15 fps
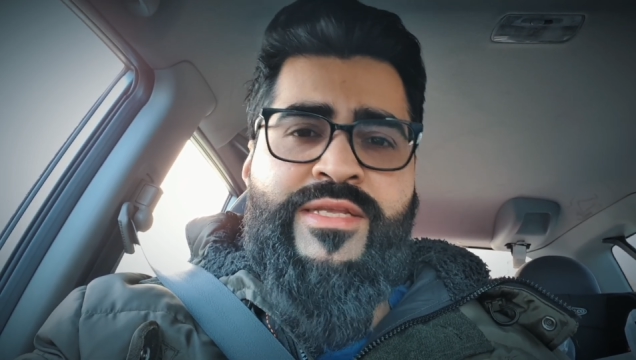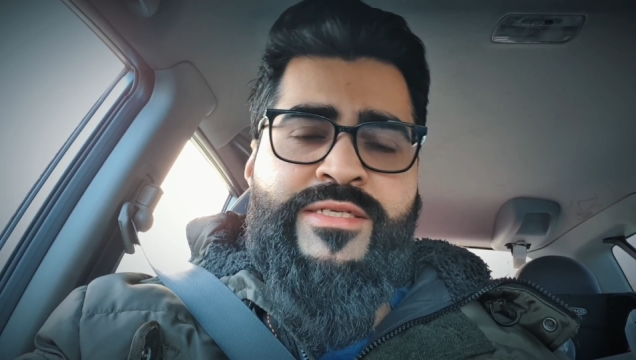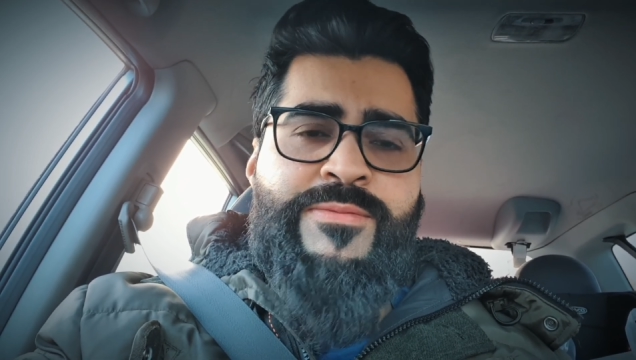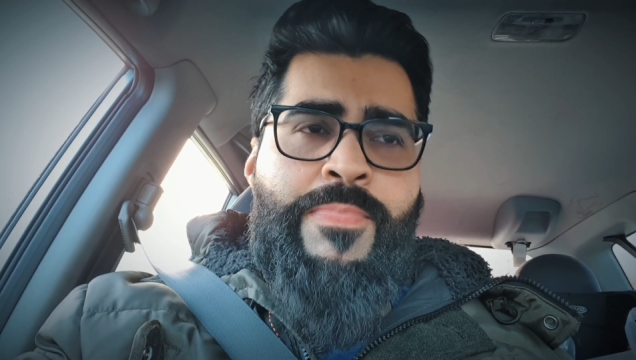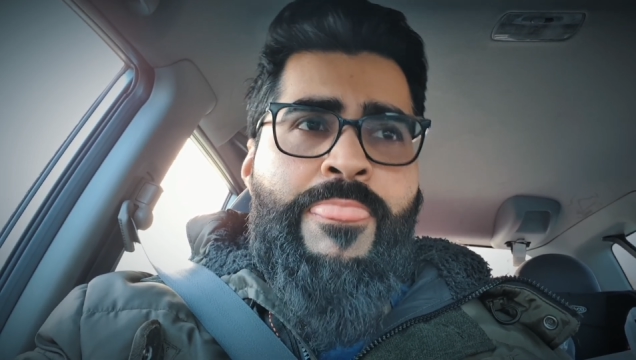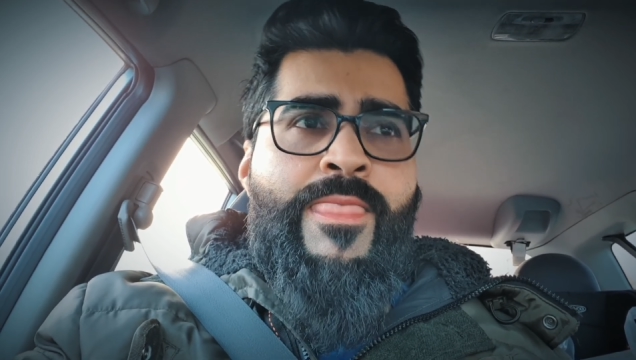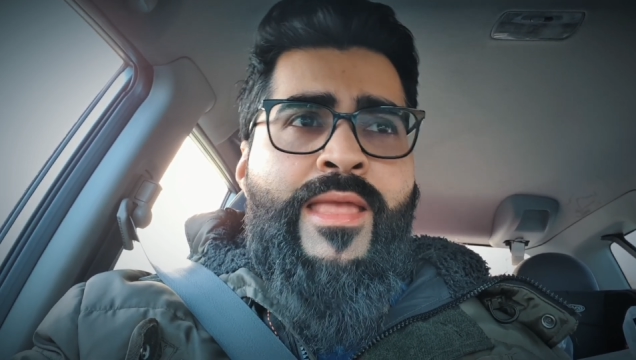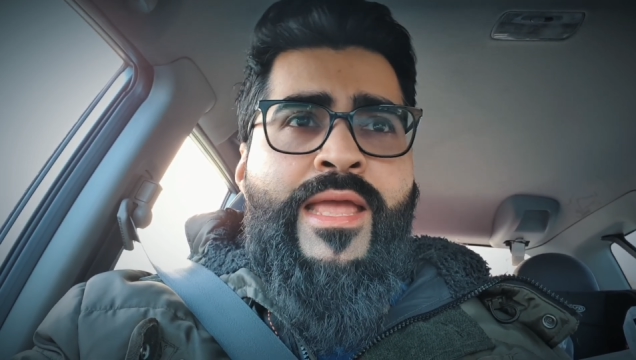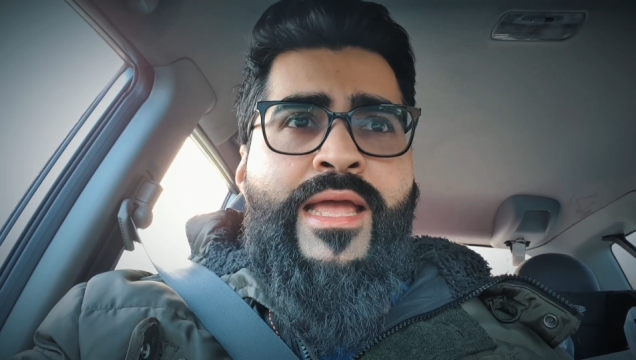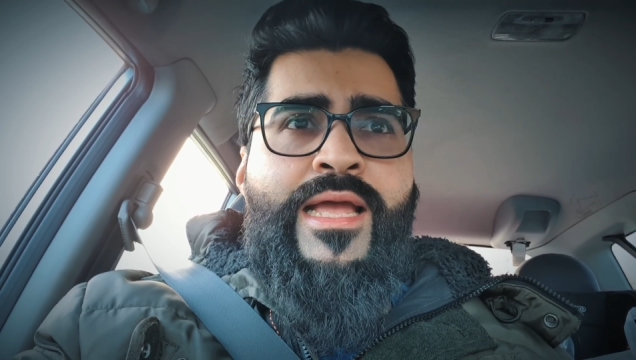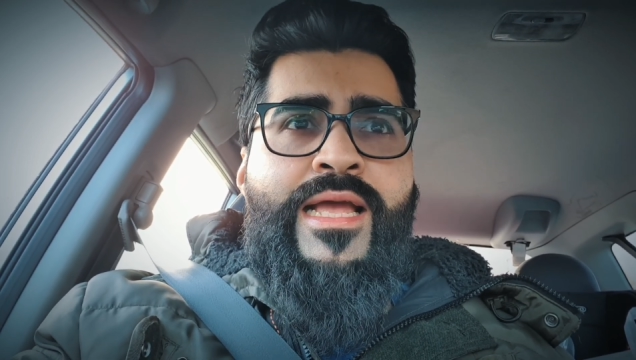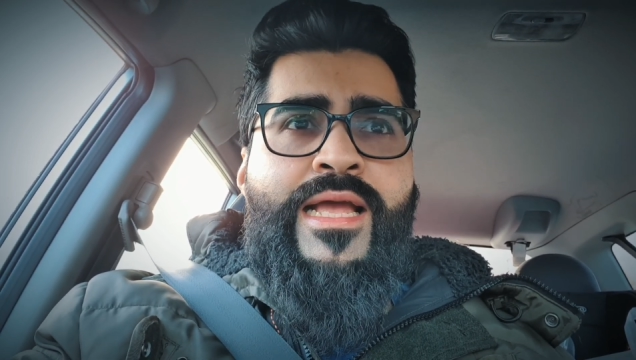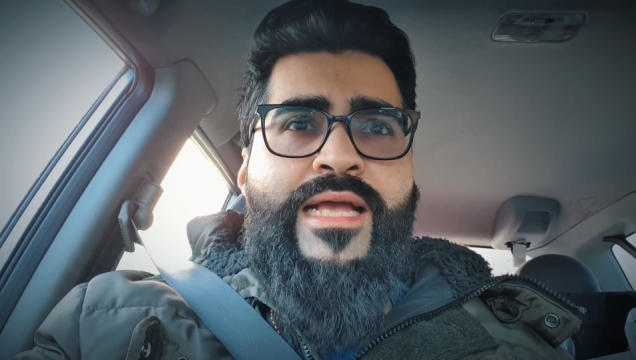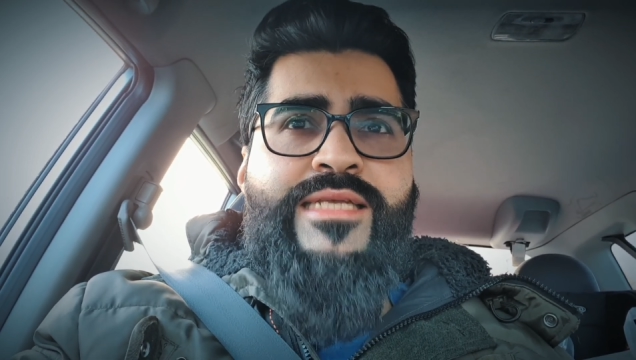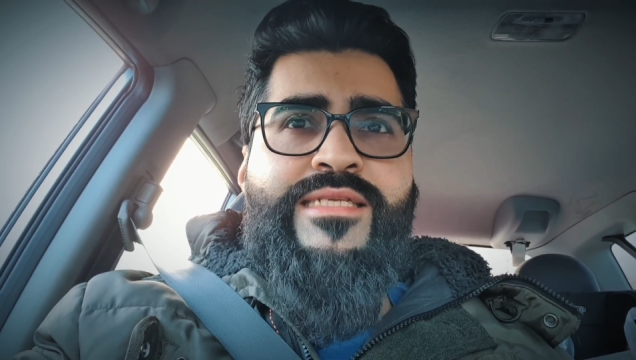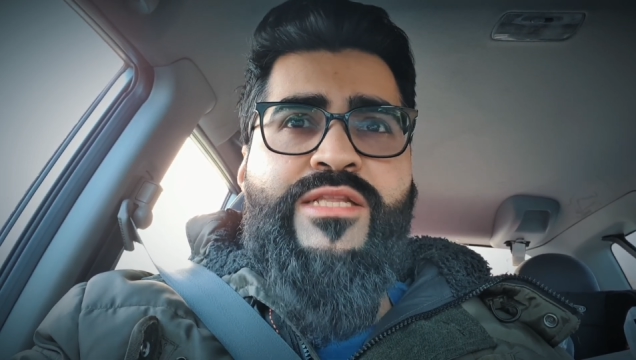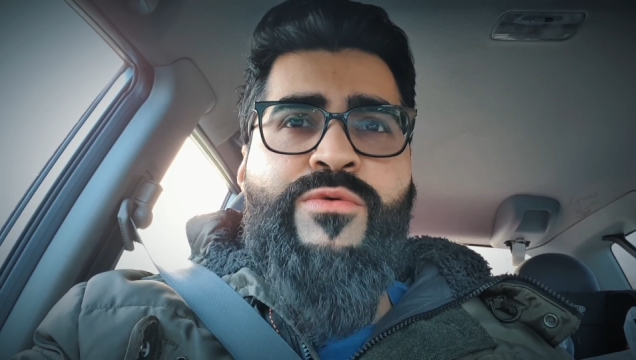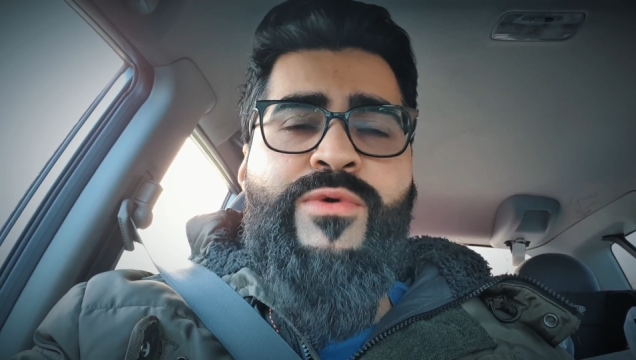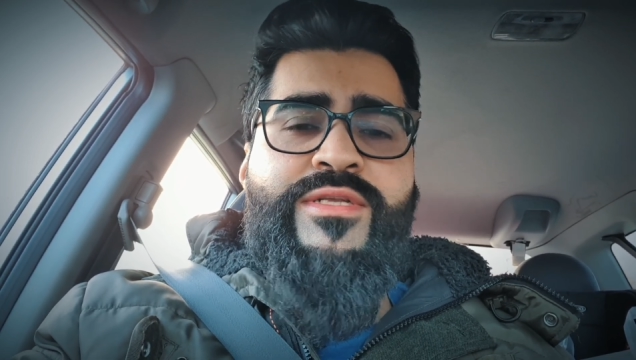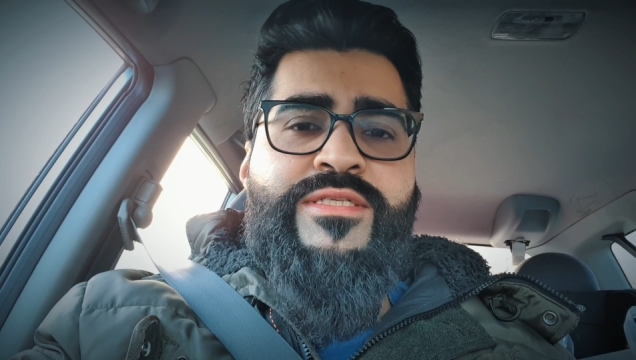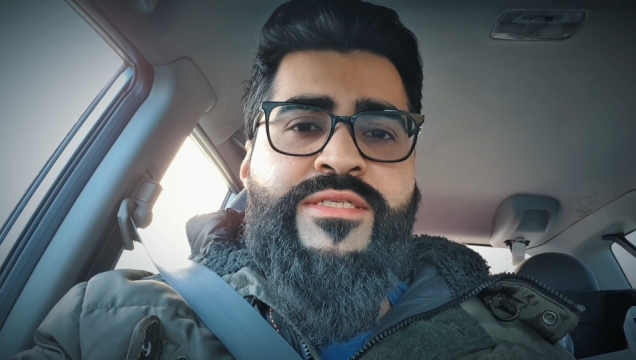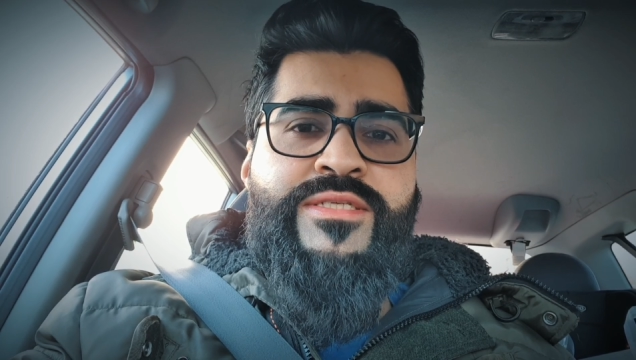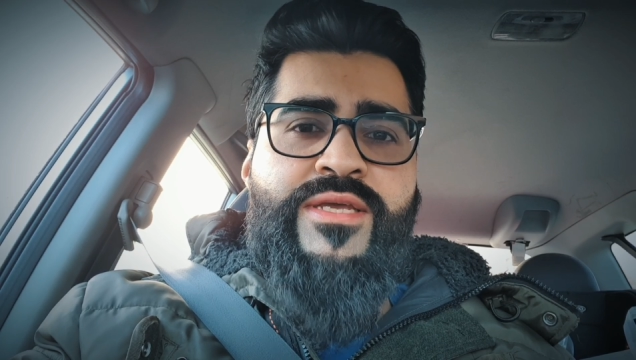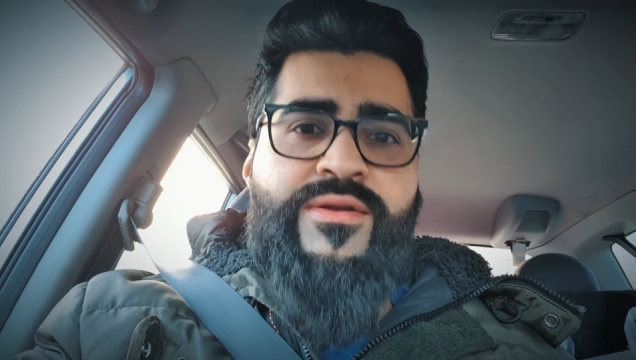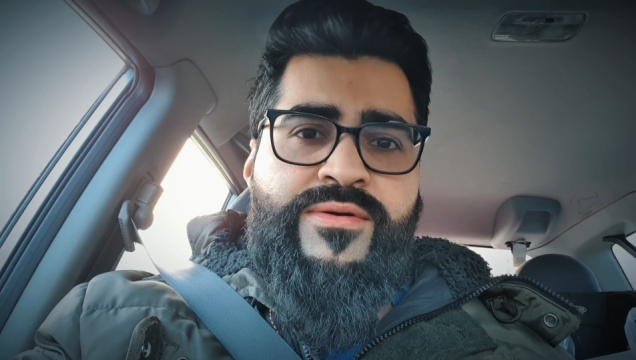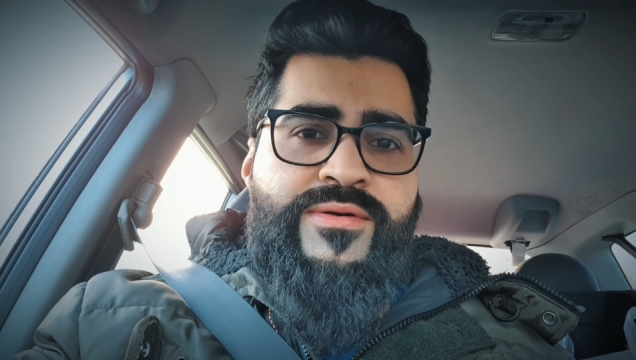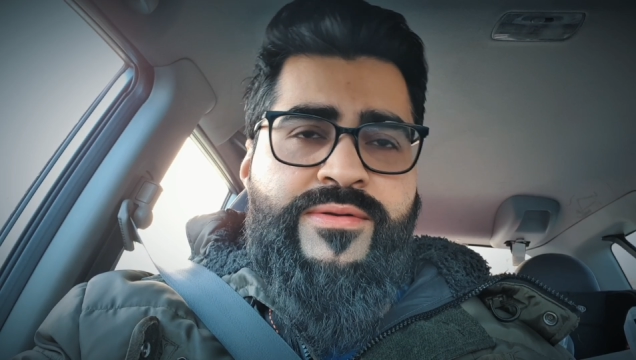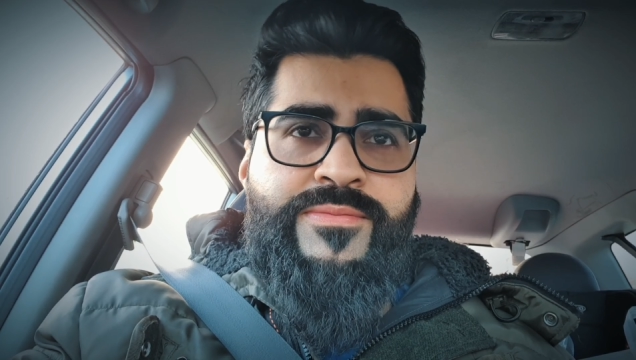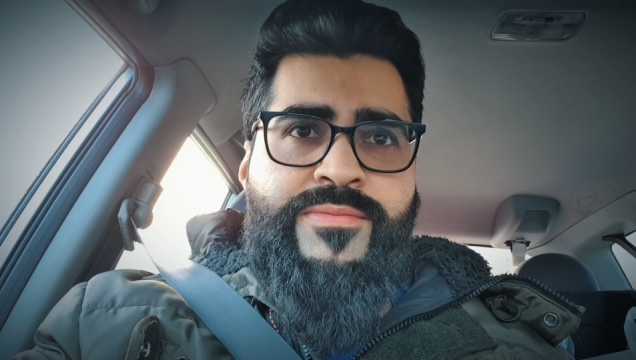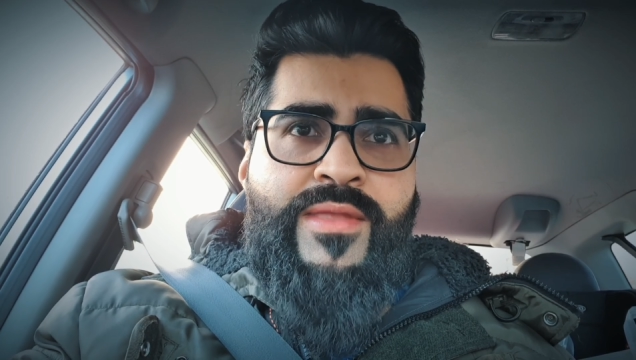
this is that the word sir,